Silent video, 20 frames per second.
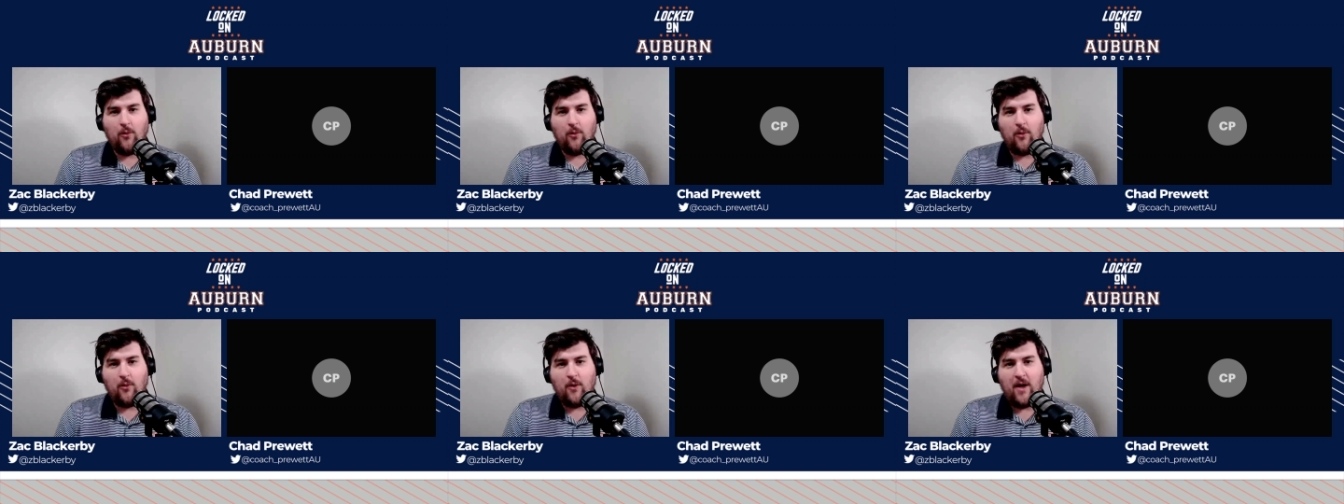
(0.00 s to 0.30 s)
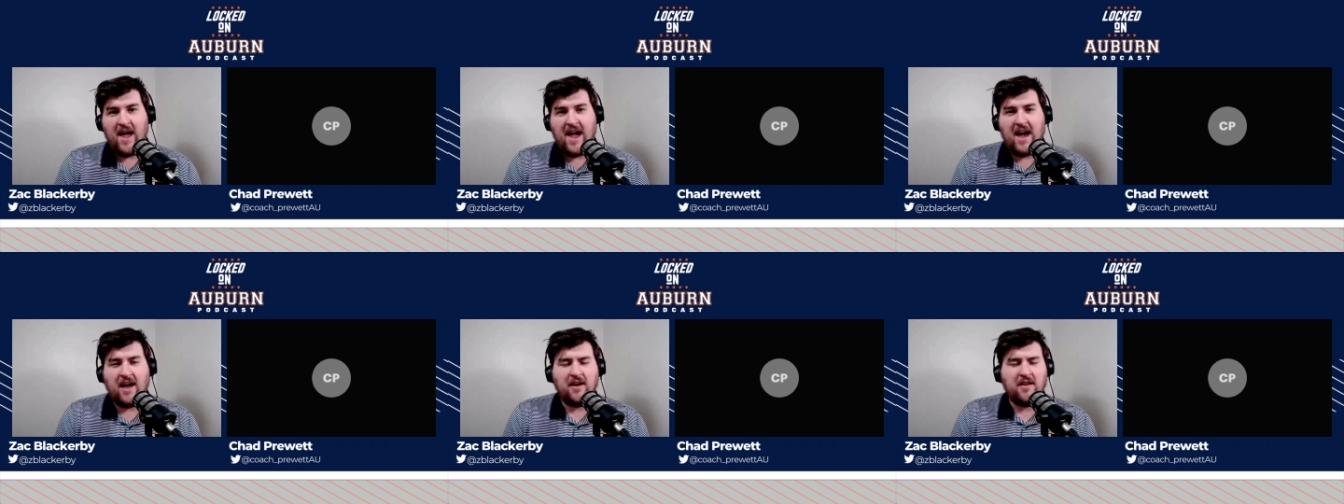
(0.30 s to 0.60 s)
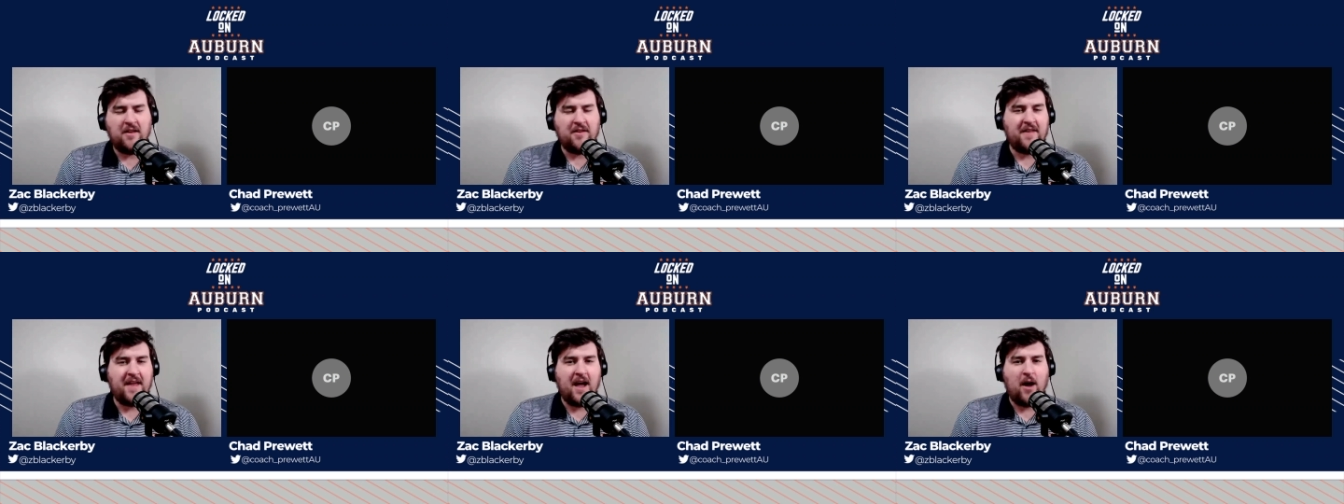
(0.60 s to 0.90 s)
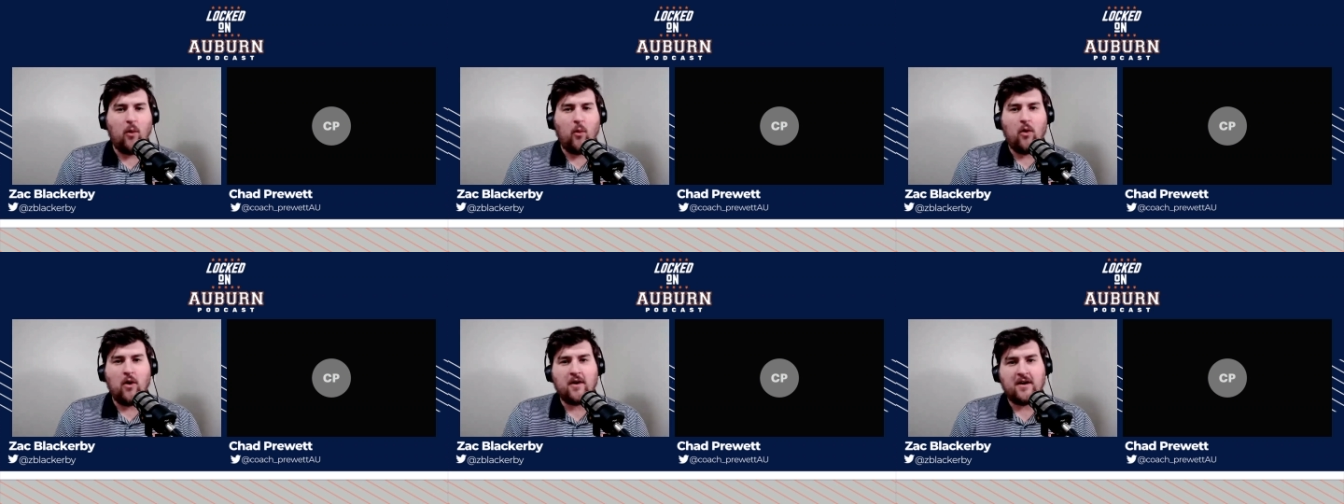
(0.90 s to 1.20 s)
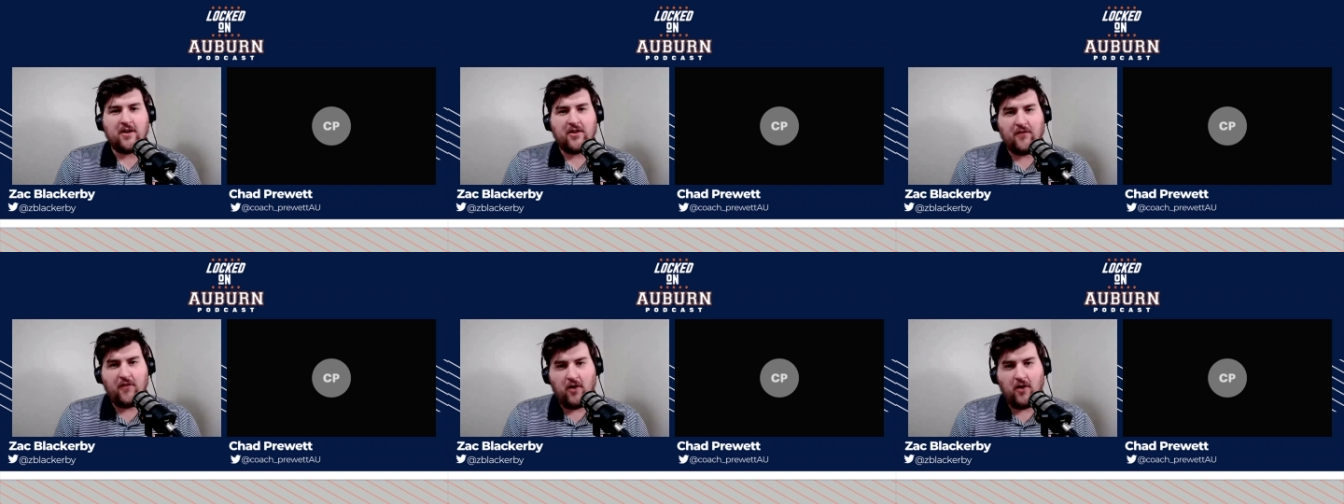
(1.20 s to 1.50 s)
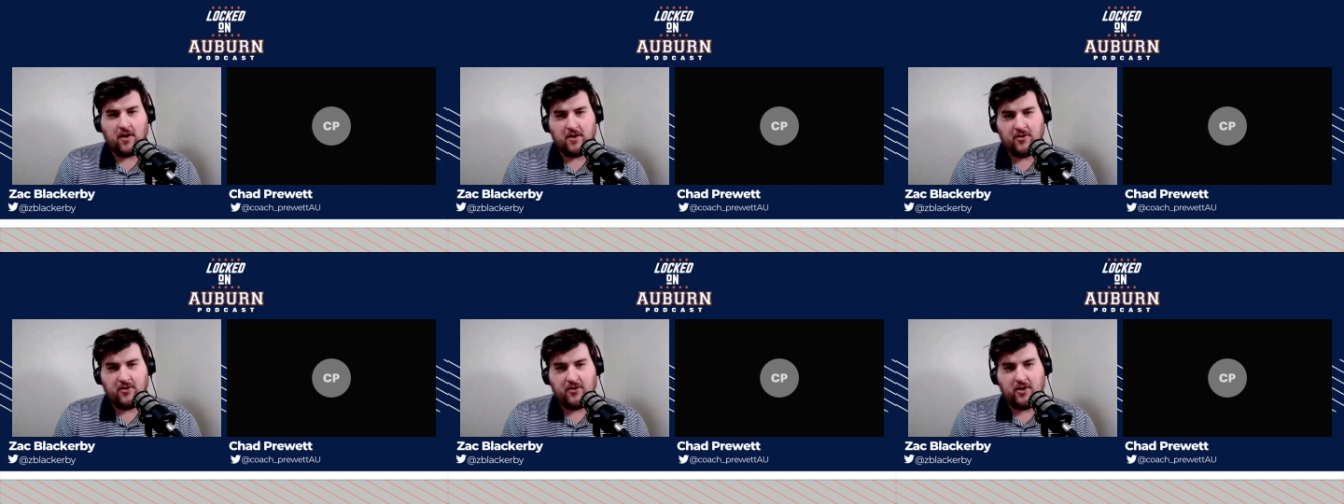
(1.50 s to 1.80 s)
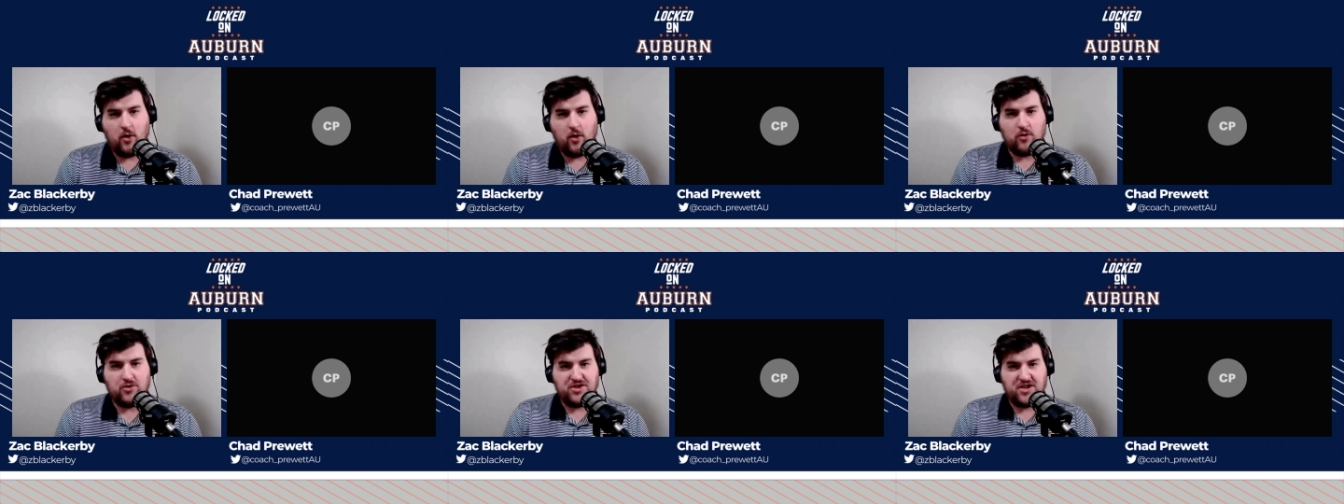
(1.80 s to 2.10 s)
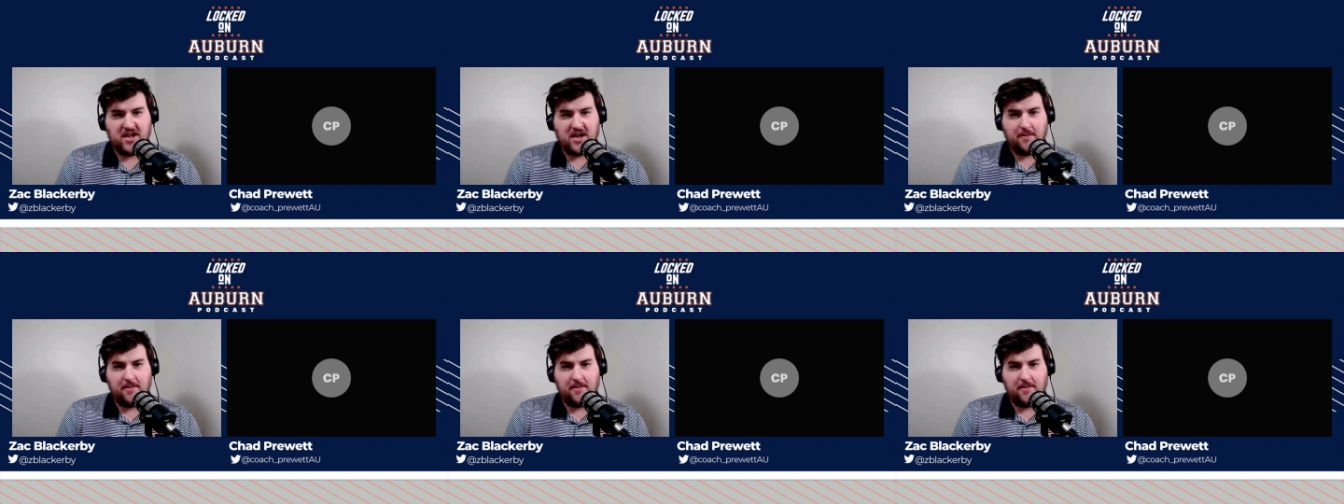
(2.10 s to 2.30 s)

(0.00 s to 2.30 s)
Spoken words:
How does that work as far as coaching?